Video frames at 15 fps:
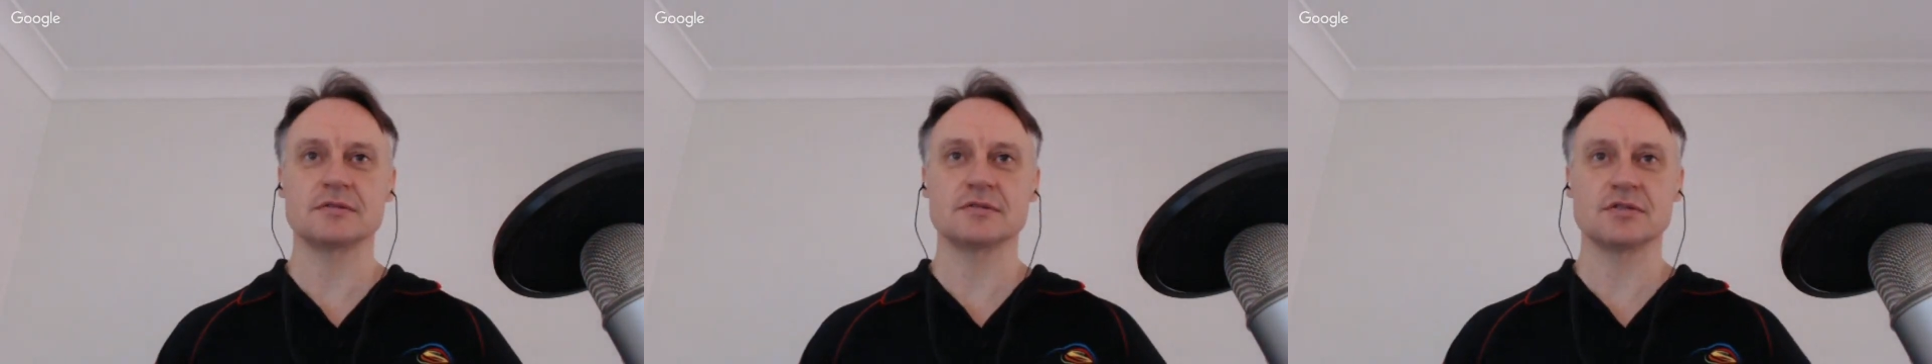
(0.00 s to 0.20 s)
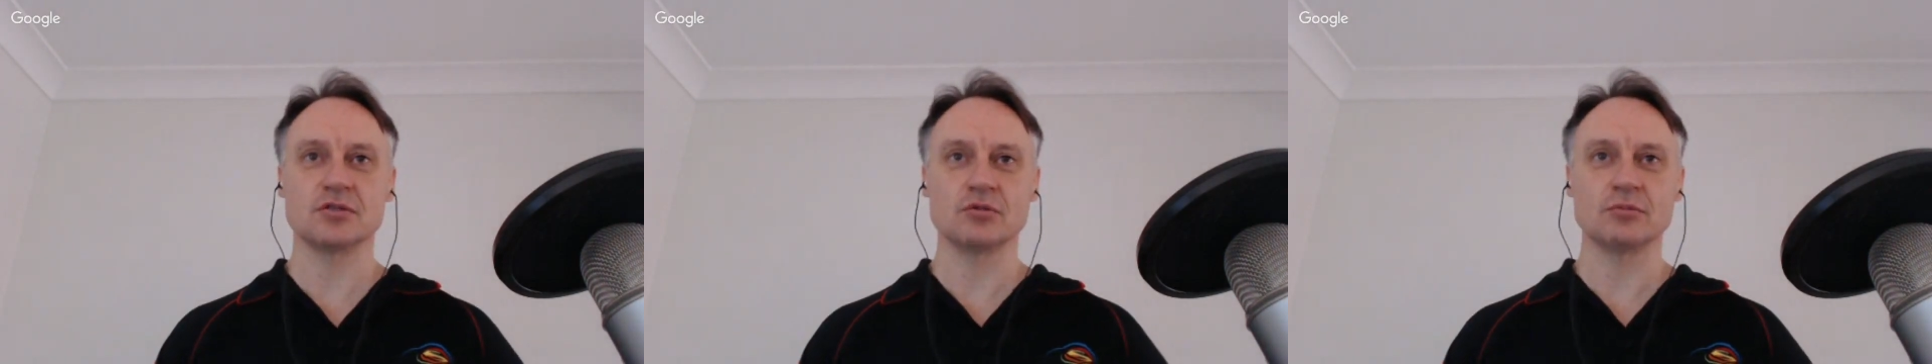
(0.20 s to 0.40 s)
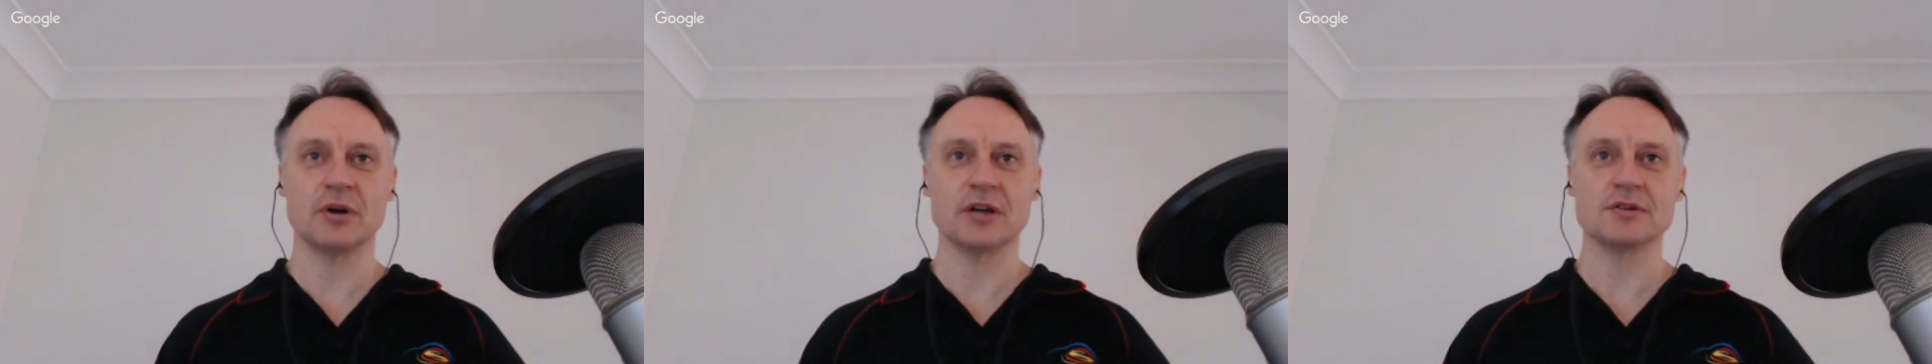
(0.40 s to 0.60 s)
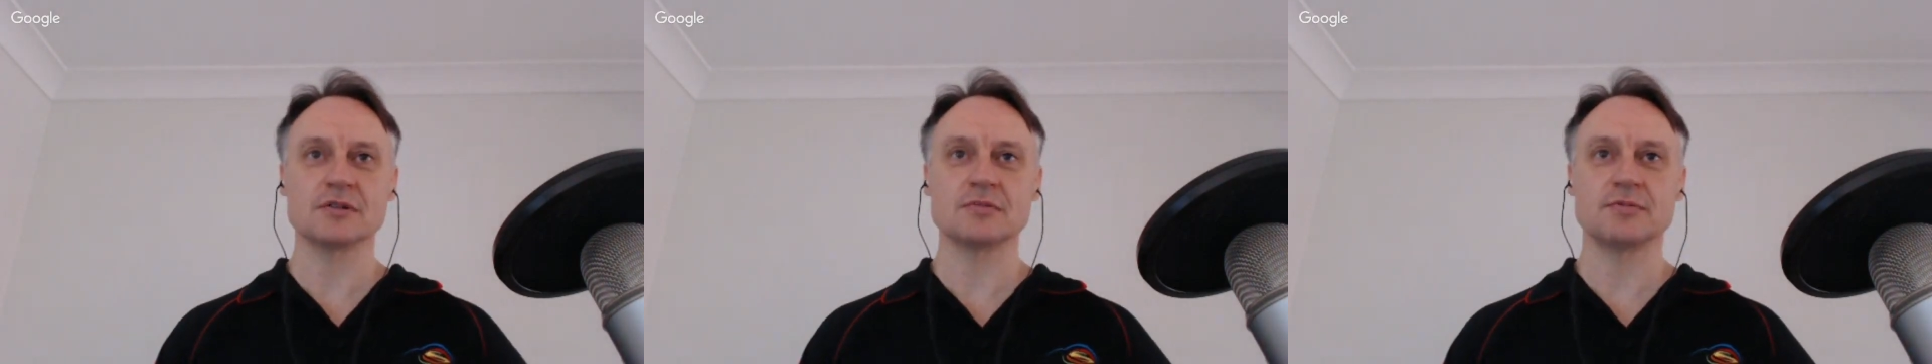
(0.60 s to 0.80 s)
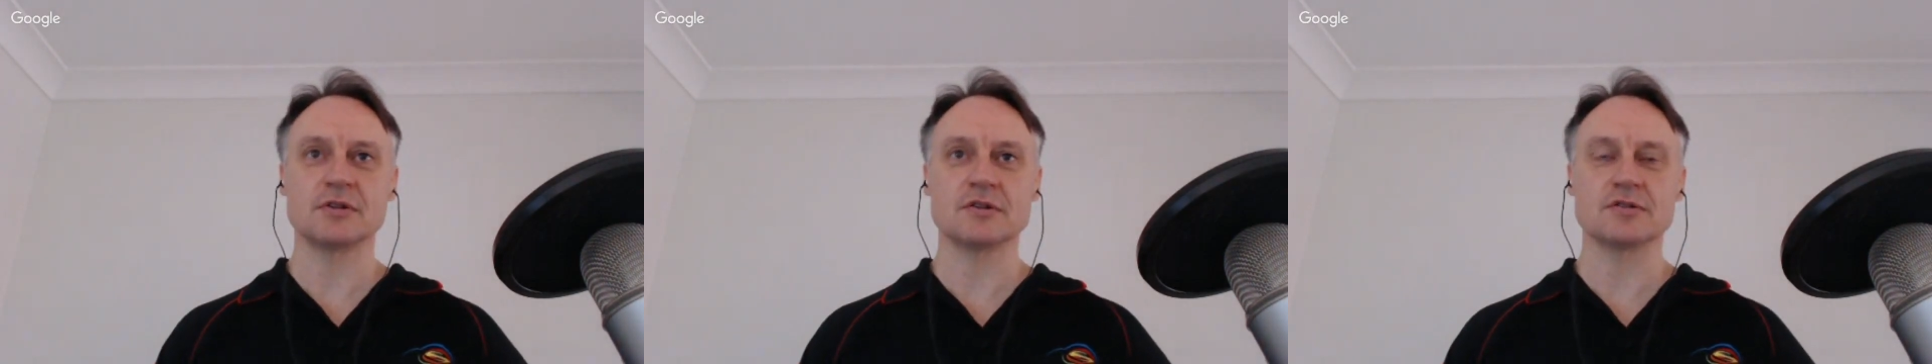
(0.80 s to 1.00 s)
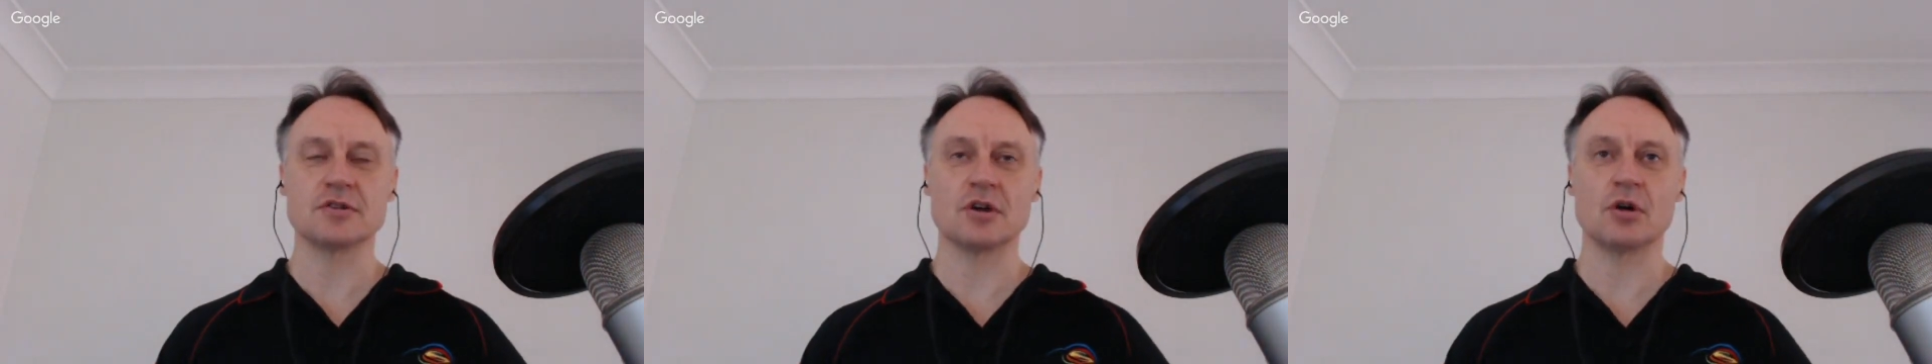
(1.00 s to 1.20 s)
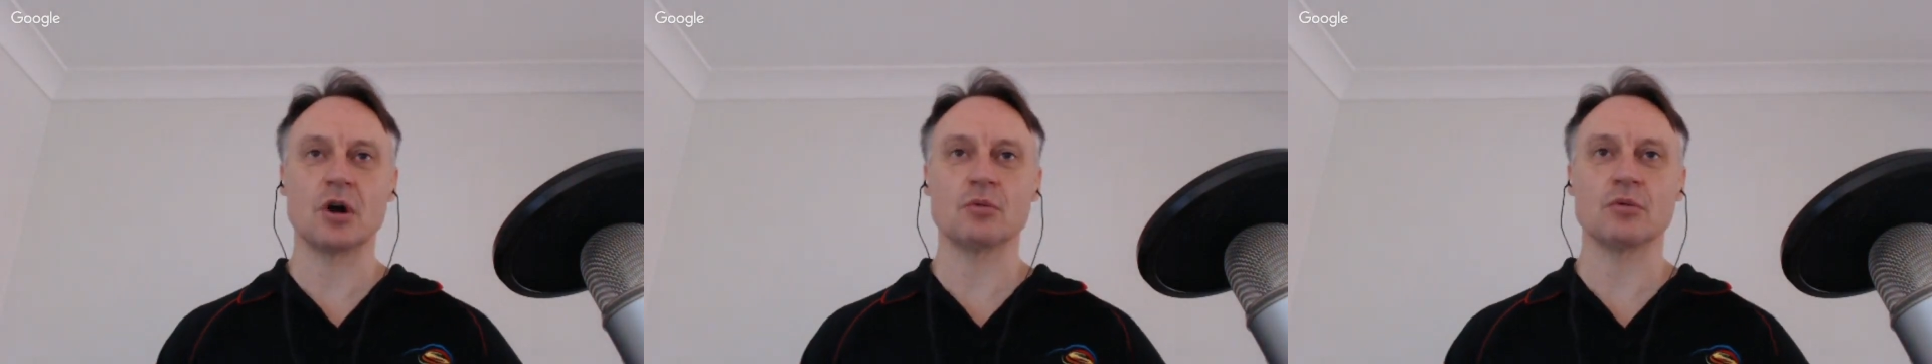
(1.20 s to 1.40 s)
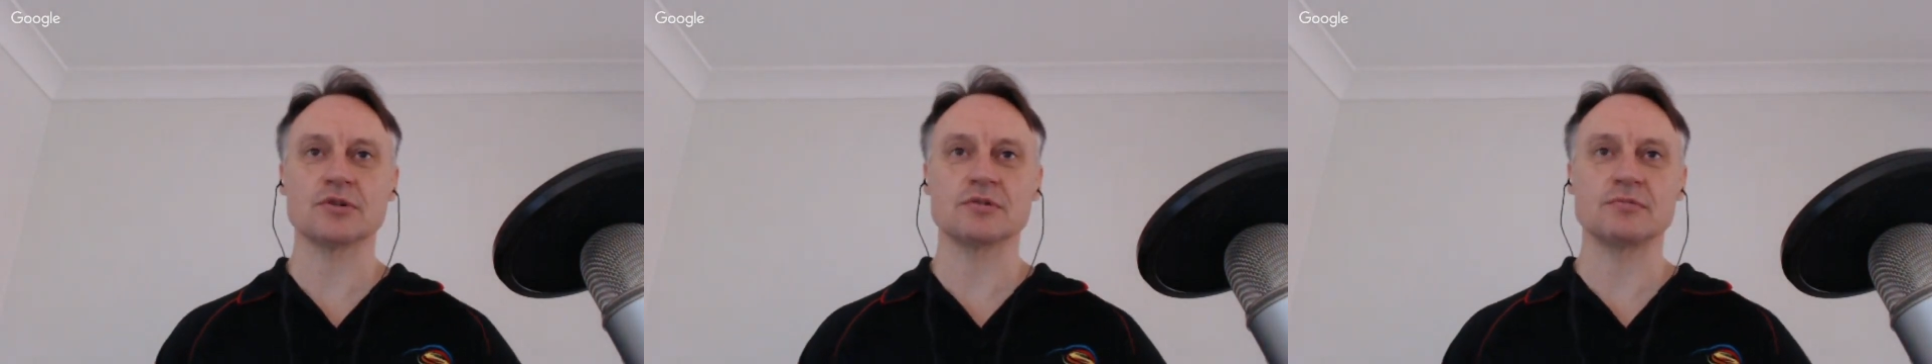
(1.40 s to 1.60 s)
too much because I
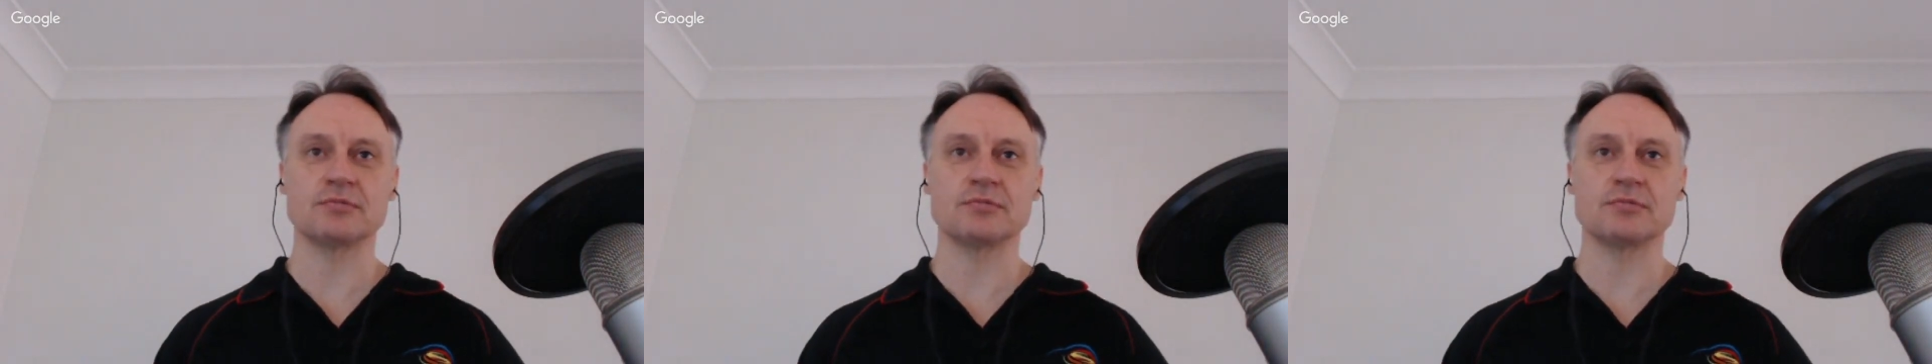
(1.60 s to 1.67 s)
wasn't